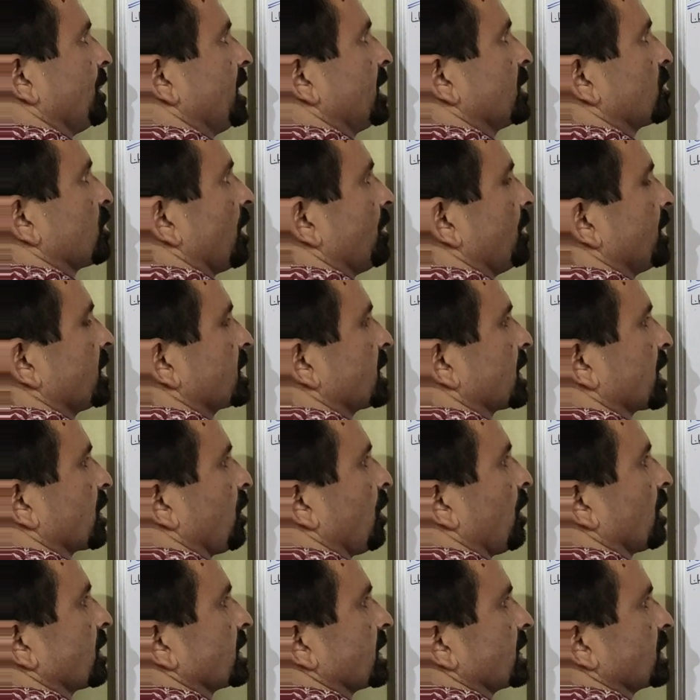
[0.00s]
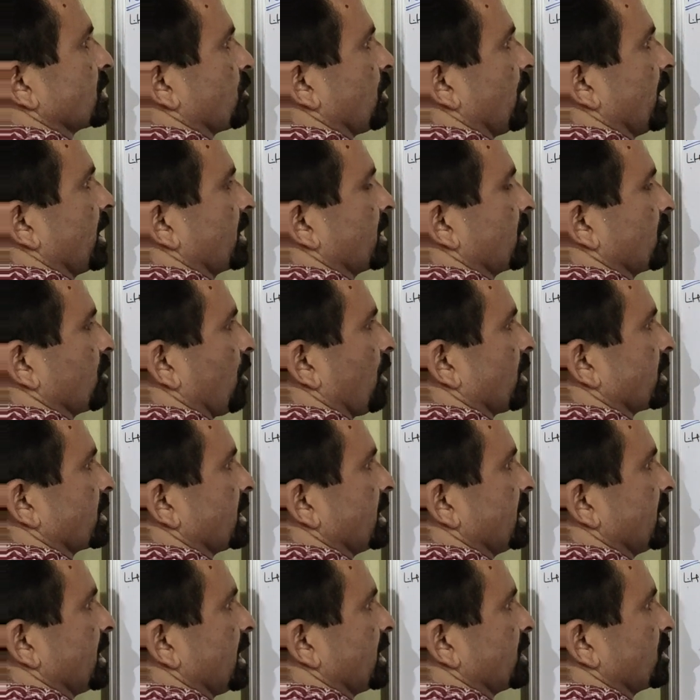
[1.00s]
B square means the cos
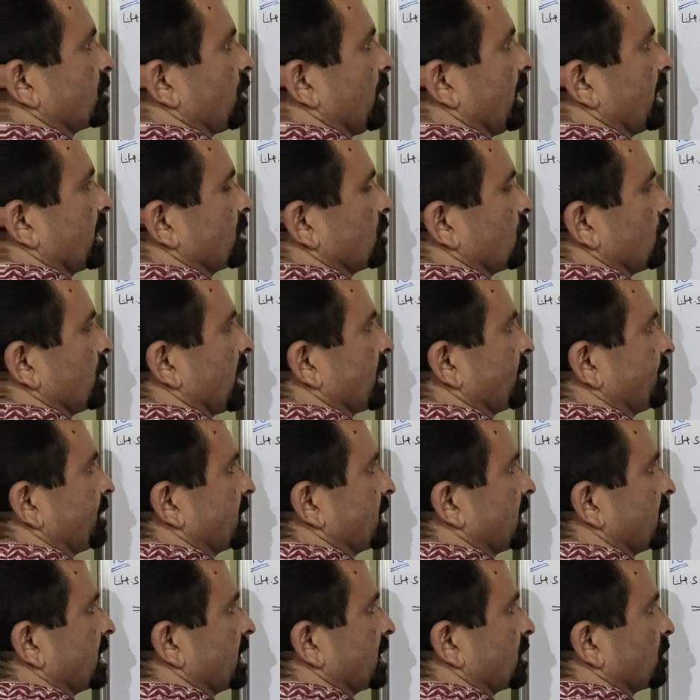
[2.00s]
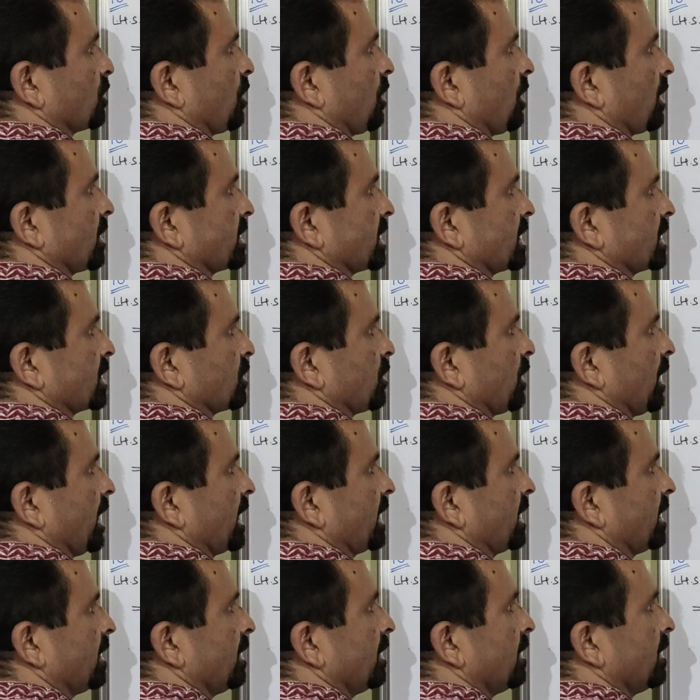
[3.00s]
theta square. So that means it is cos
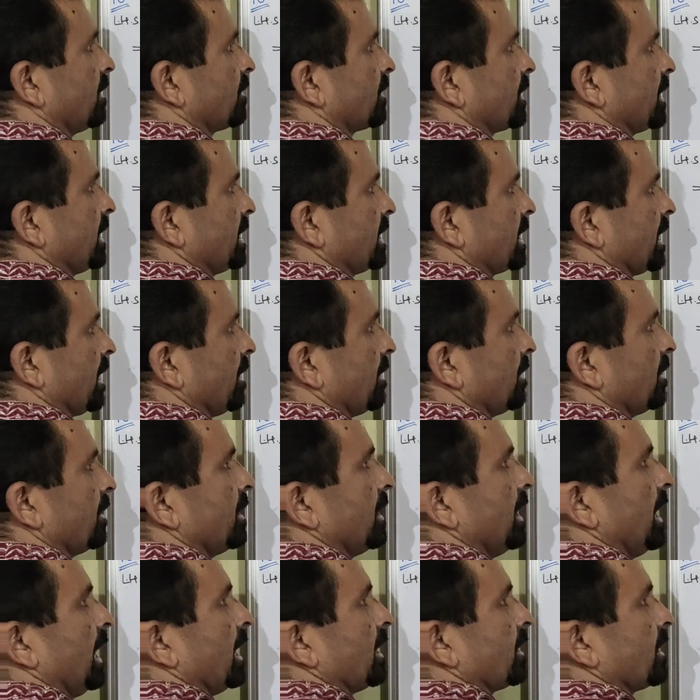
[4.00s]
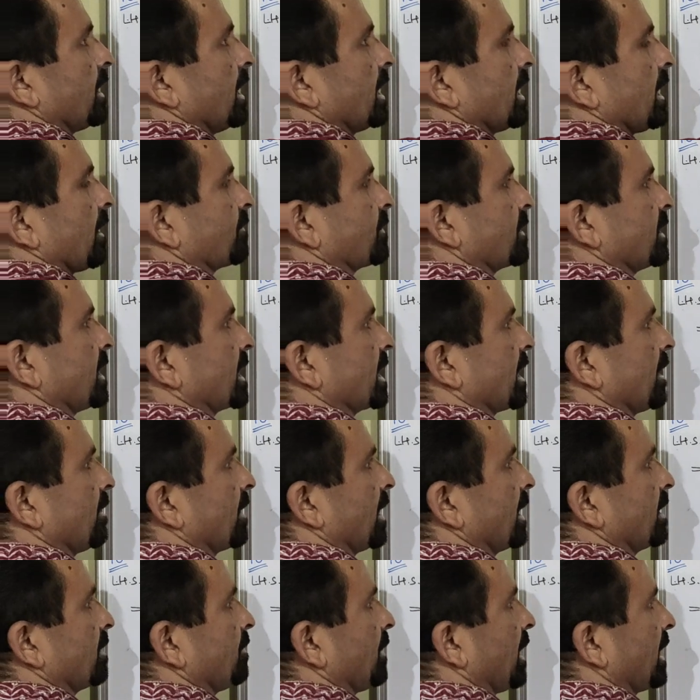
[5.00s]
square theta. And then after that I will
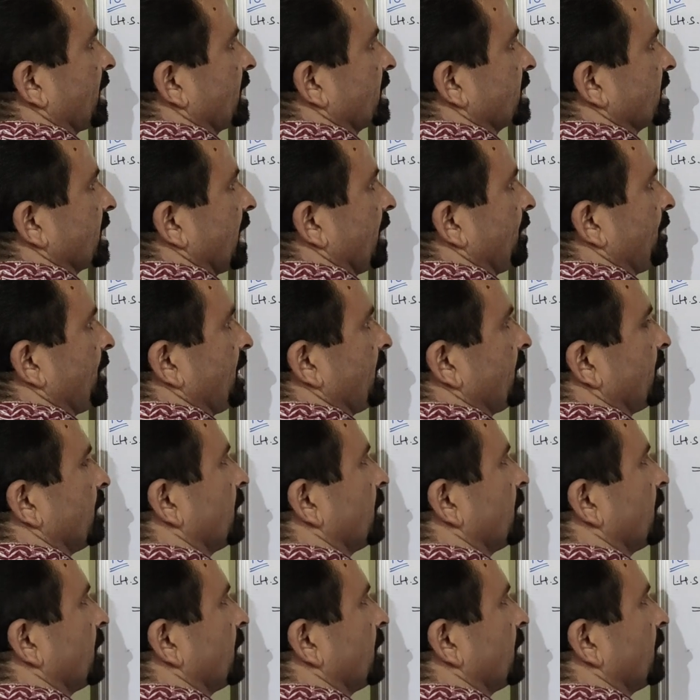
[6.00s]
write minus ab.